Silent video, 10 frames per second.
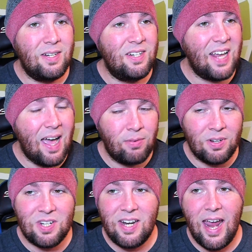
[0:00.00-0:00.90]

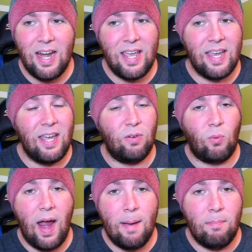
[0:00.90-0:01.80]
devastating in
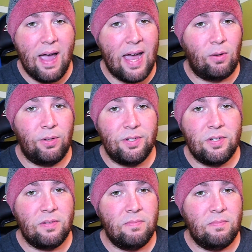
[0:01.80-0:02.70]
rap
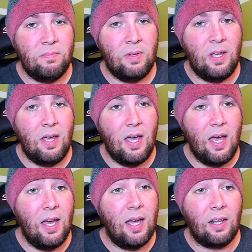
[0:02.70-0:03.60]
battles,
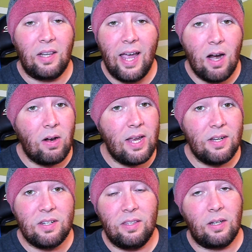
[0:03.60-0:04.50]

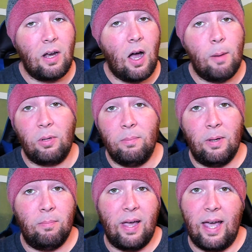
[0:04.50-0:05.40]
hilarious in the
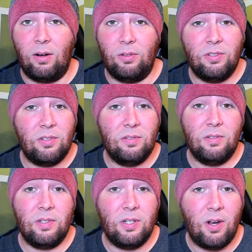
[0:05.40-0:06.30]
compliment battles.
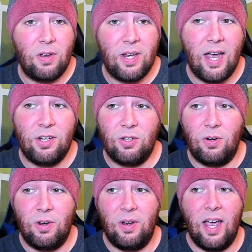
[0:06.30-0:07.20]
You know, you got
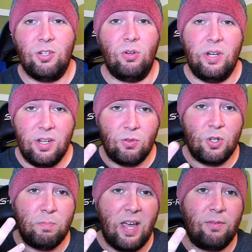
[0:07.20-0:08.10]
your you got your
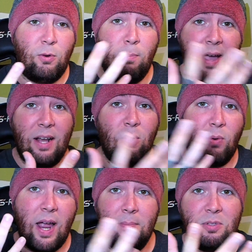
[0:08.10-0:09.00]
disrespectful battle
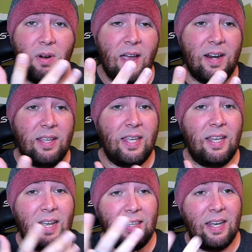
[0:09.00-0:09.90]
raps, right? And
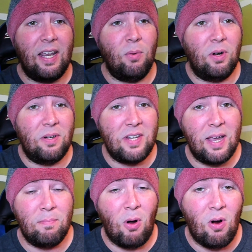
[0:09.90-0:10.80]
then and then he would
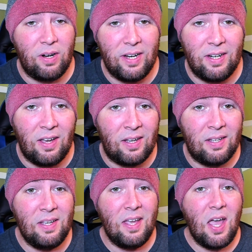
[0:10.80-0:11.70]
take part in uh,
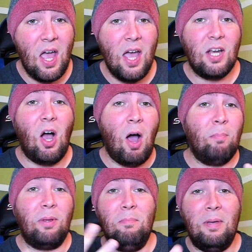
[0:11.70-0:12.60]

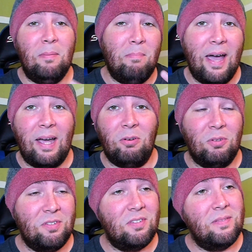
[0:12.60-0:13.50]
compliment
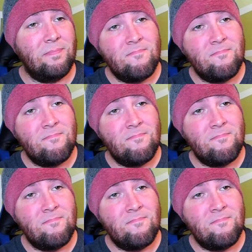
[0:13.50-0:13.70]
battles.